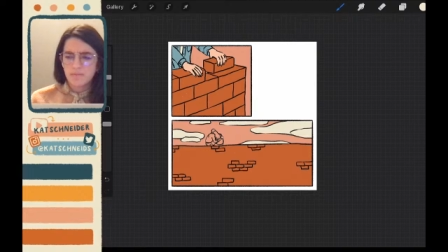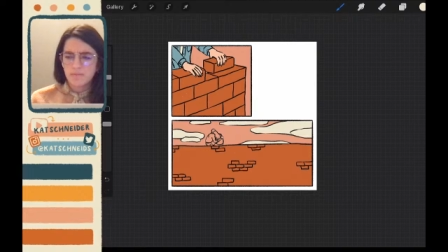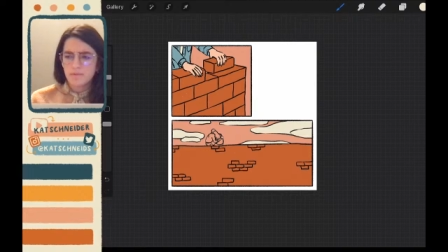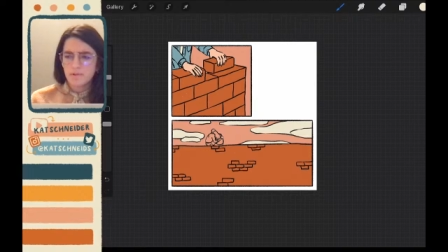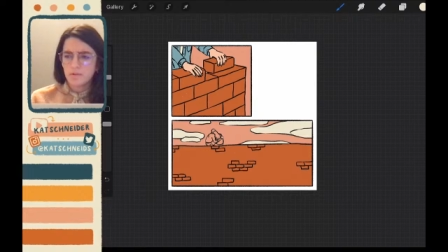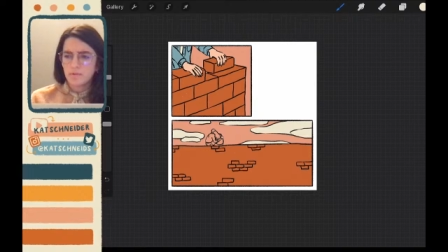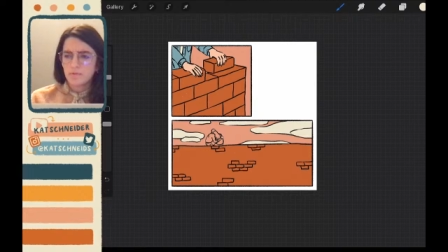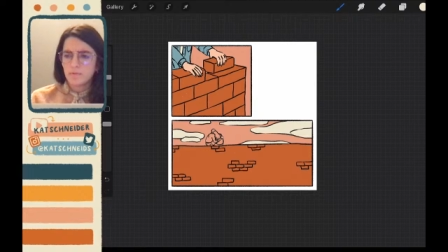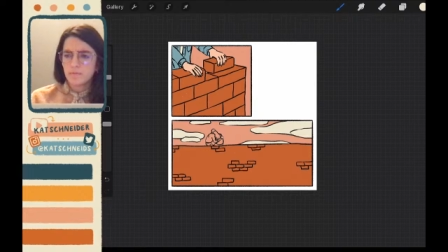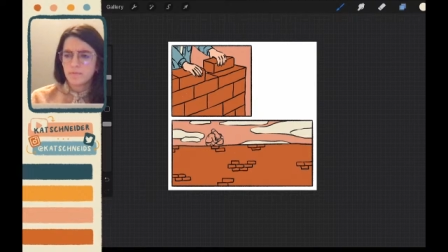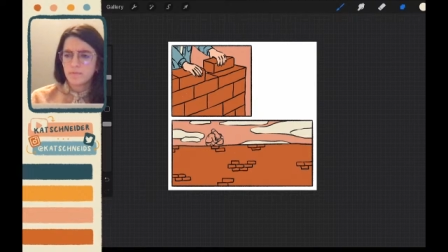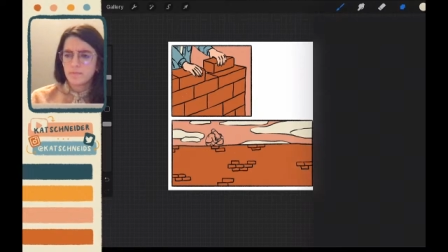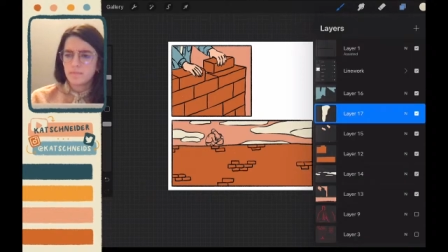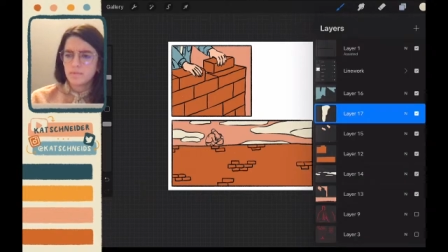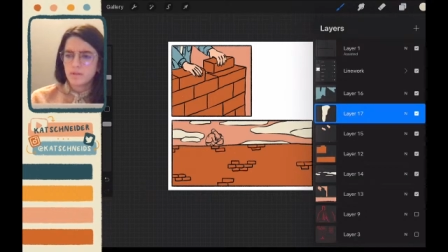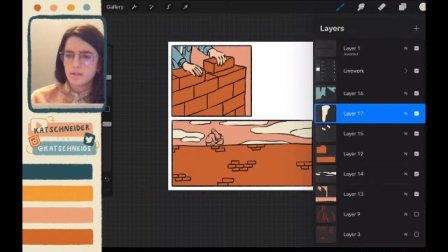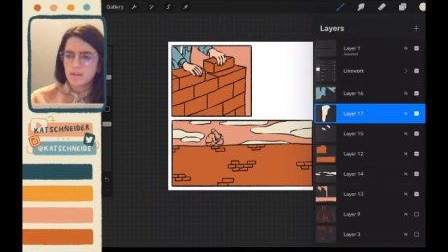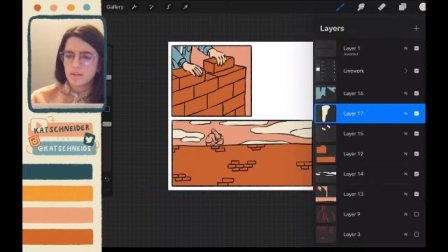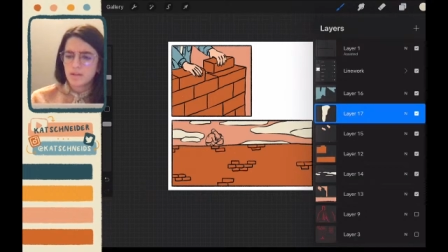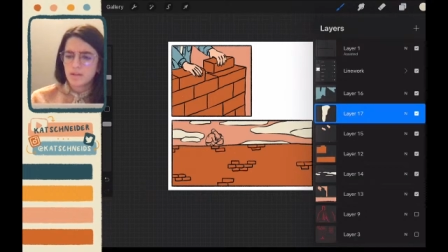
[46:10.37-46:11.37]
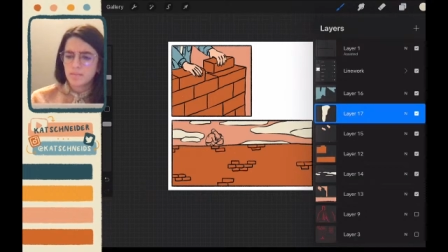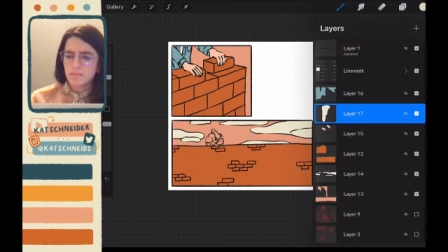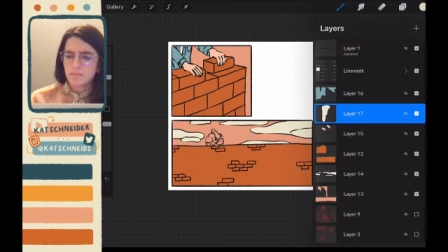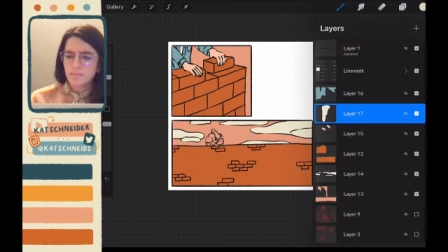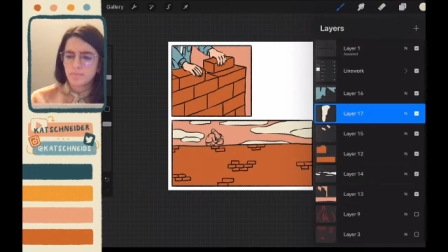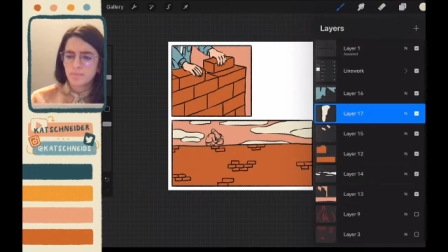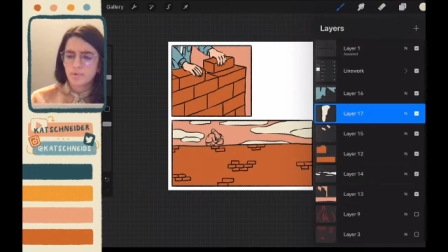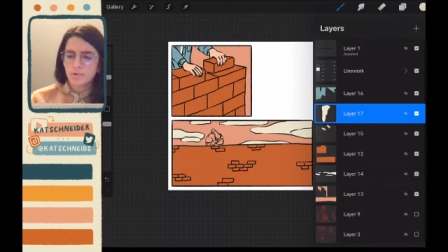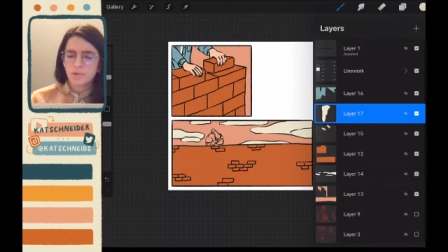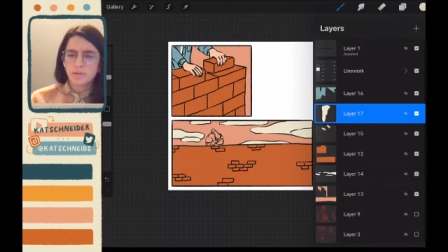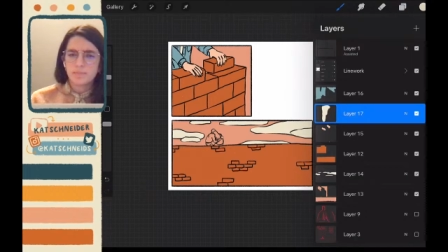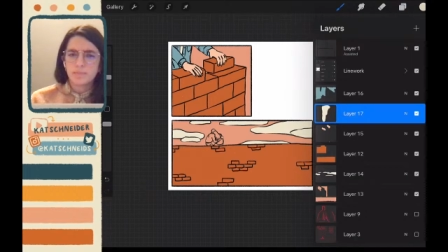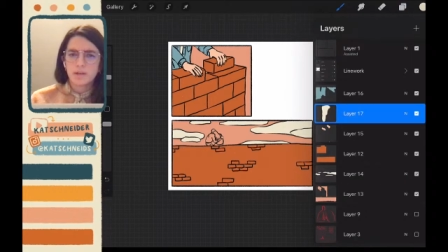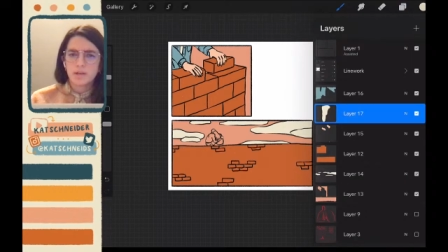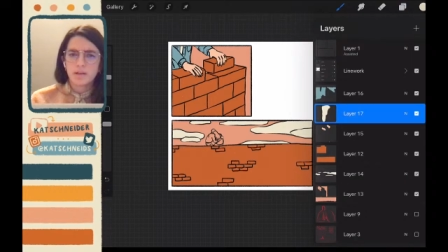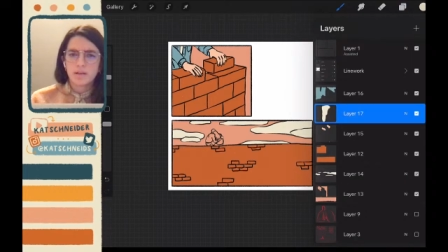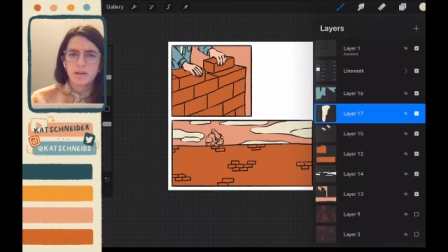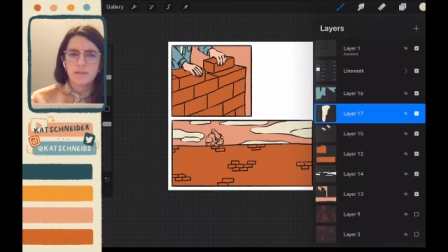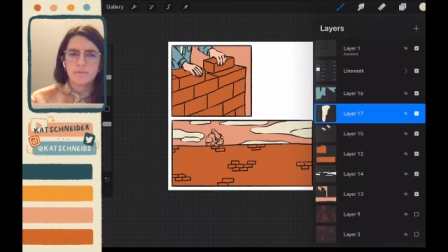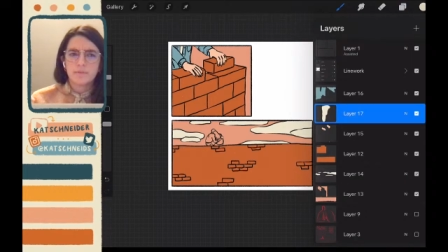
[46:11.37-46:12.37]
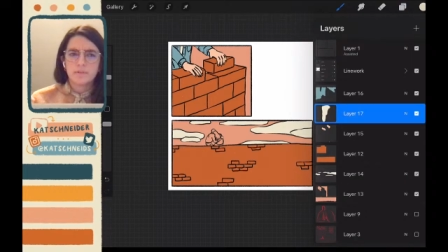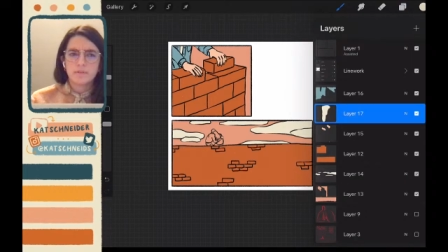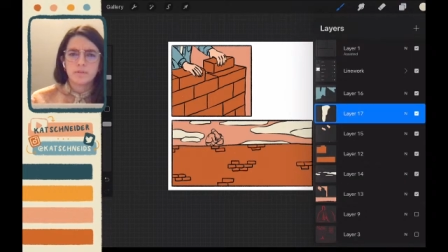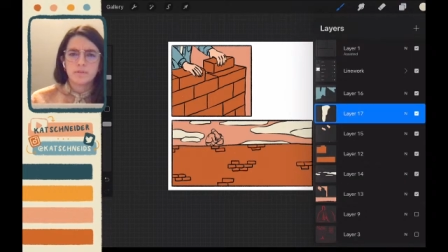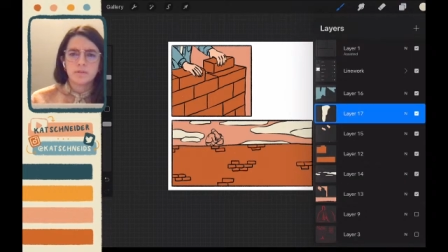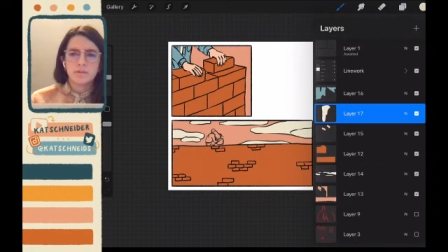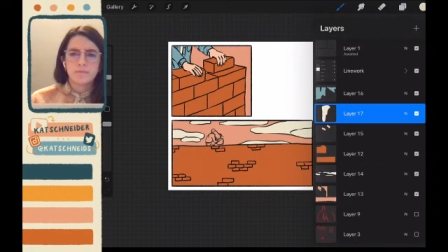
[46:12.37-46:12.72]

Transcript: even though I think Brooklyn might have a